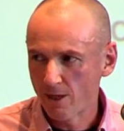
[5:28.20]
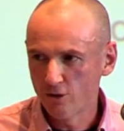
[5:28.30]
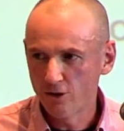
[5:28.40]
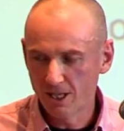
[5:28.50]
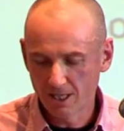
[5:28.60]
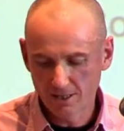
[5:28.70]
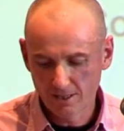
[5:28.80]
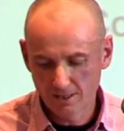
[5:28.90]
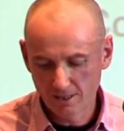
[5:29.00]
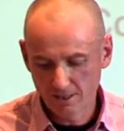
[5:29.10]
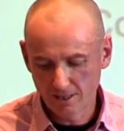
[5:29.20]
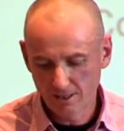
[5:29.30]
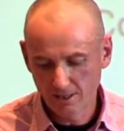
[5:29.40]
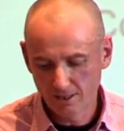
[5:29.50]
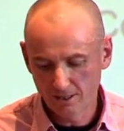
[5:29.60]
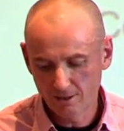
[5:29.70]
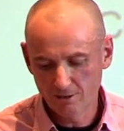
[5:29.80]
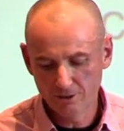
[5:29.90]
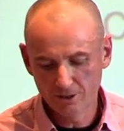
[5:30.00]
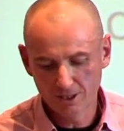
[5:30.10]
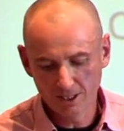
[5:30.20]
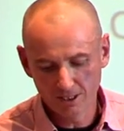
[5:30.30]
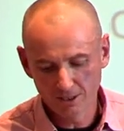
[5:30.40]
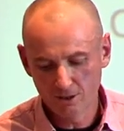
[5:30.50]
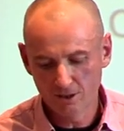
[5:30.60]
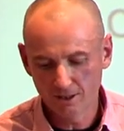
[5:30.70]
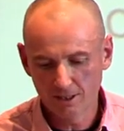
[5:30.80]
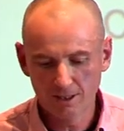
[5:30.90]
you get the conclusion that it's not